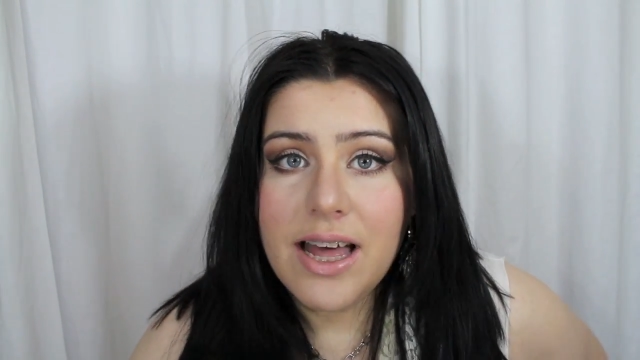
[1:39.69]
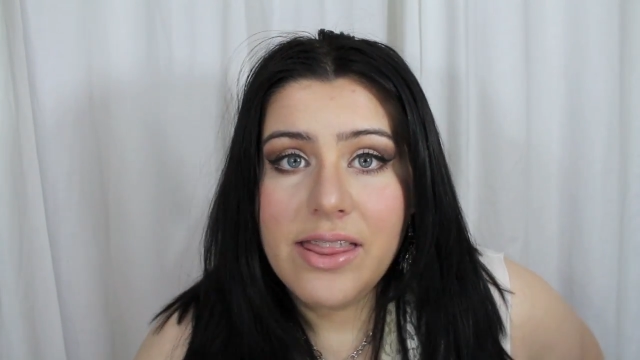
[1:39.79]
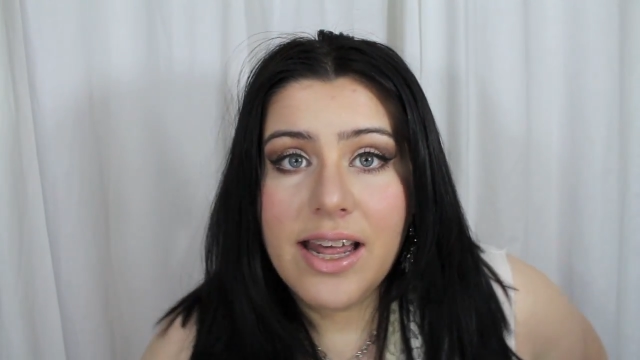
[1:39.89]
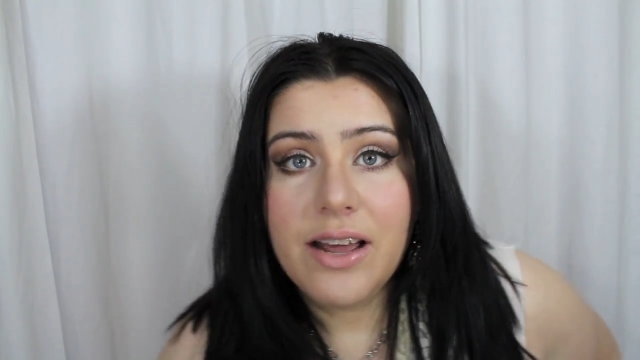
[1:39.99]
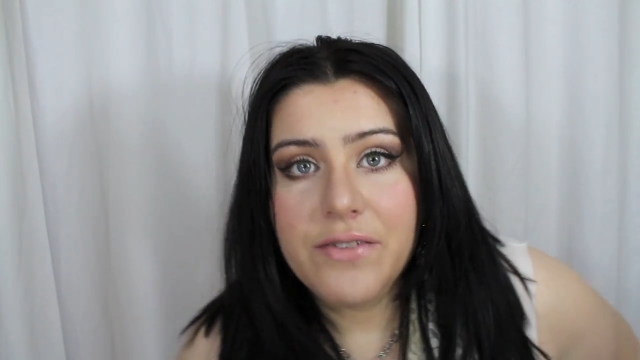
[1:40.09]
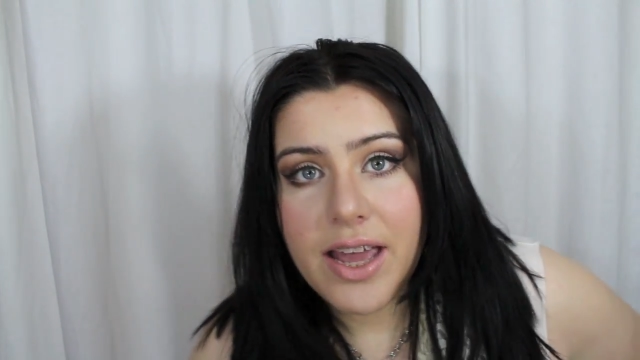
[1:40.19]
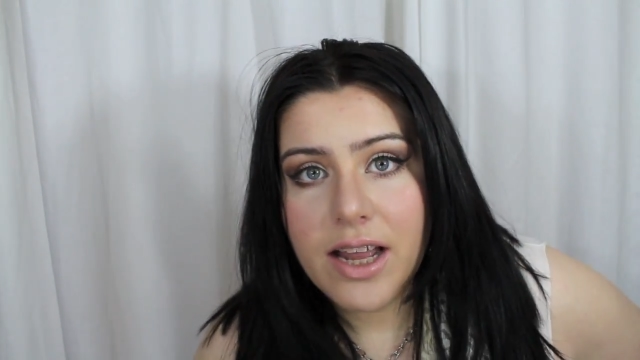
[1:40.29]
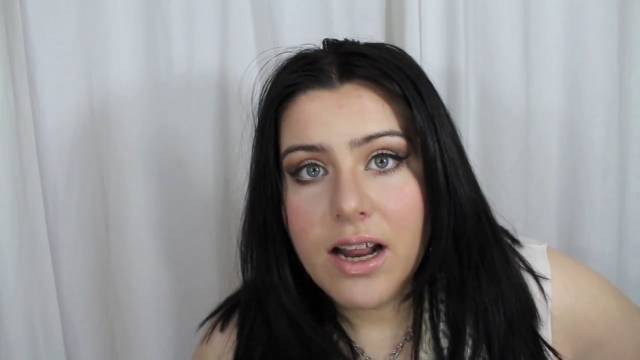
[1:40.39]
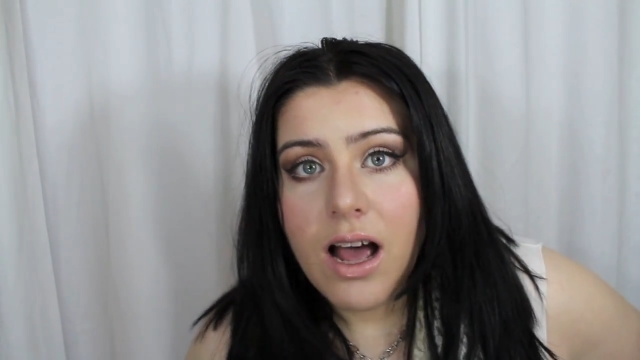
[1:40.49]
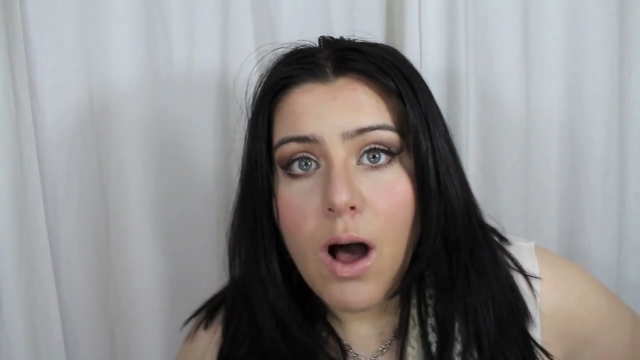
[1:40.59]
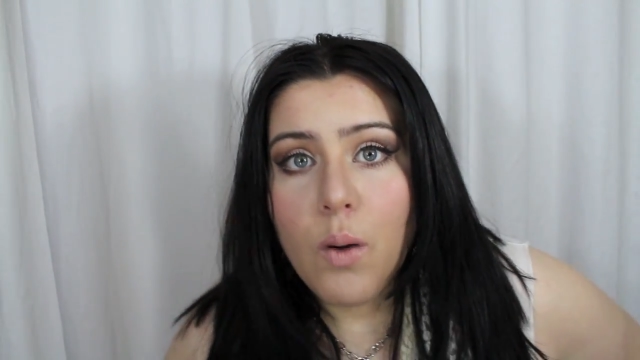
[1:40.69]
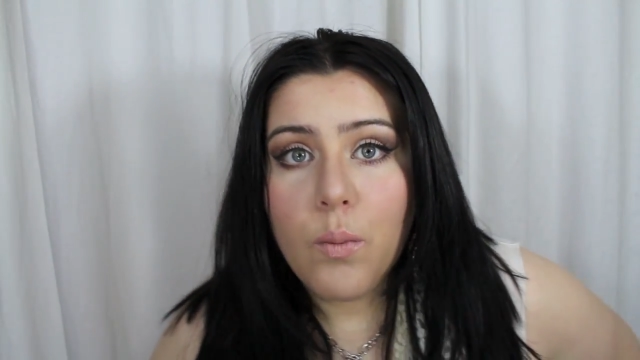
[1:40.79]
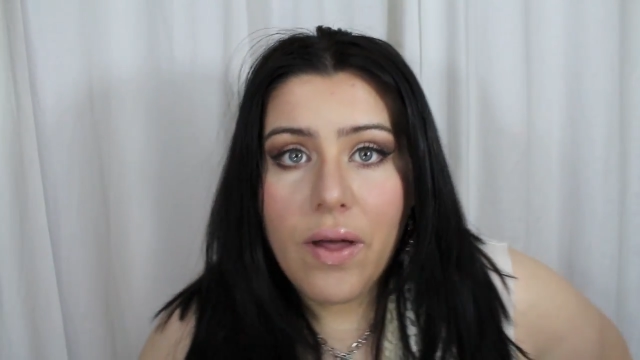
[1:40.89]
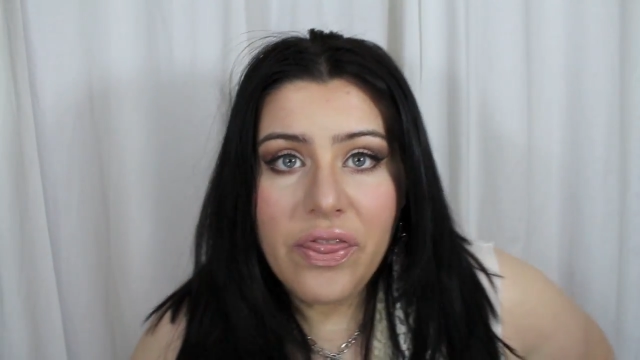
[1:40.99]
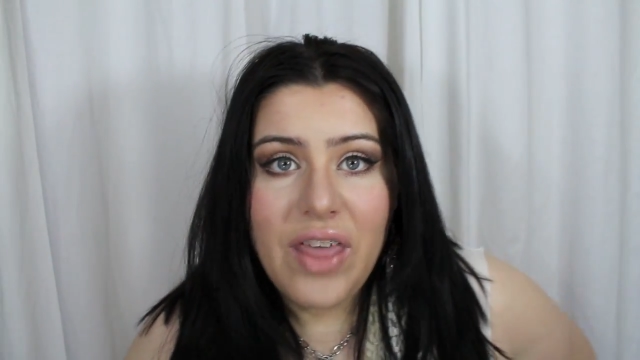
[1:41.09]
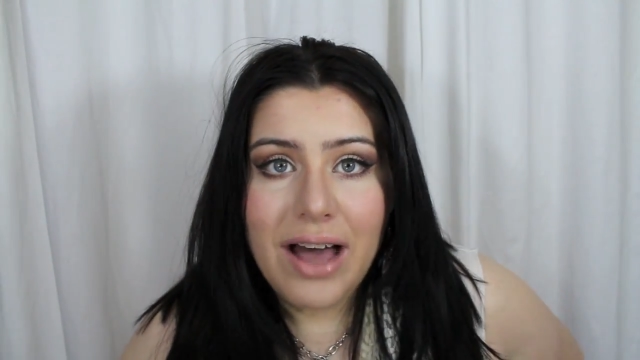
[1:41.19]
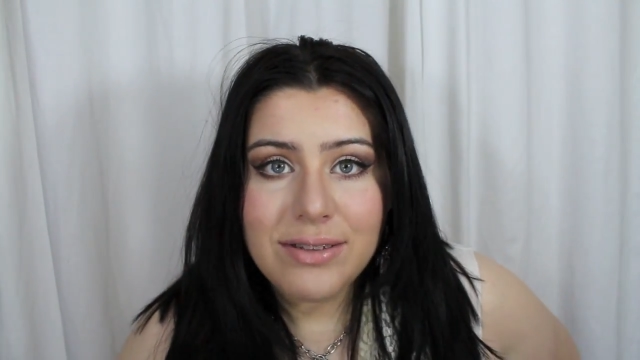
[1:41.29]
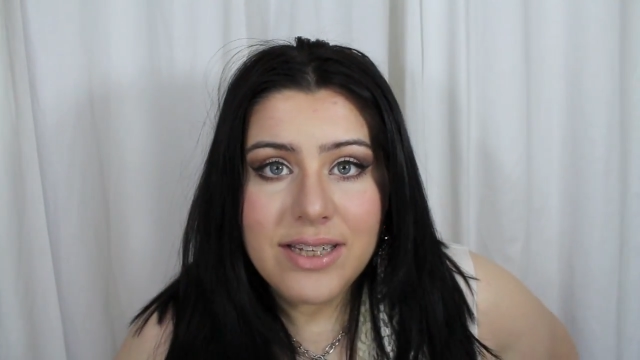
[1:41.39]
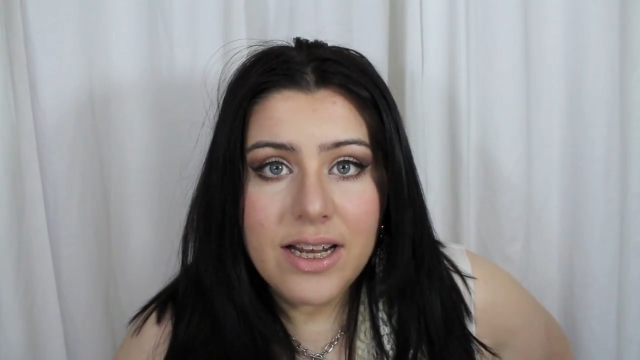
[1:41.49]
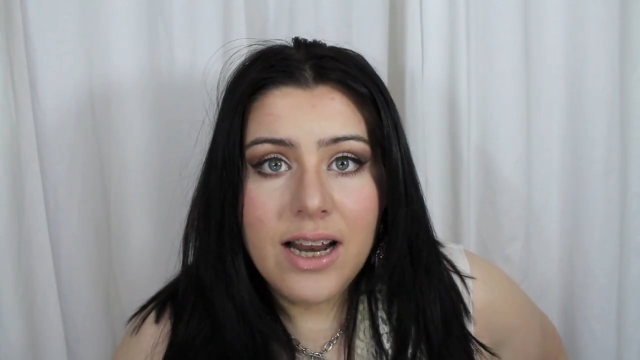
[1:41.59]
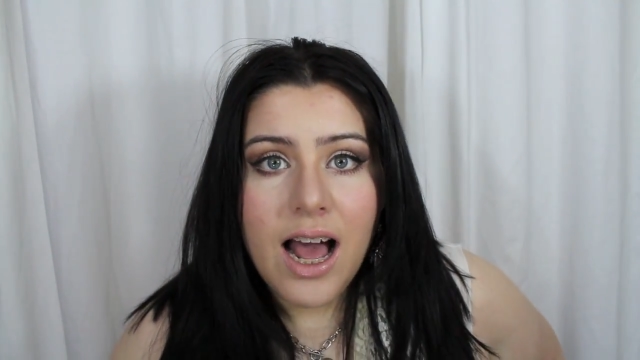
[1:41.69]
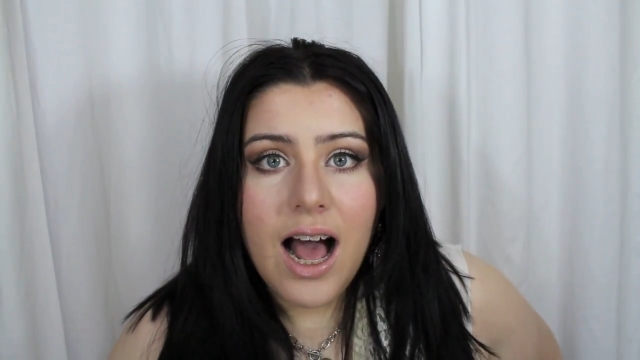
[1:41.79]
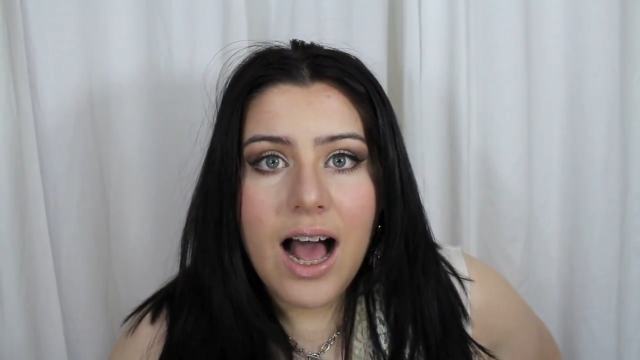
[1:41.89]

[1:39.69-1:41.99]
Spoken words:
now that I've hit 1,000,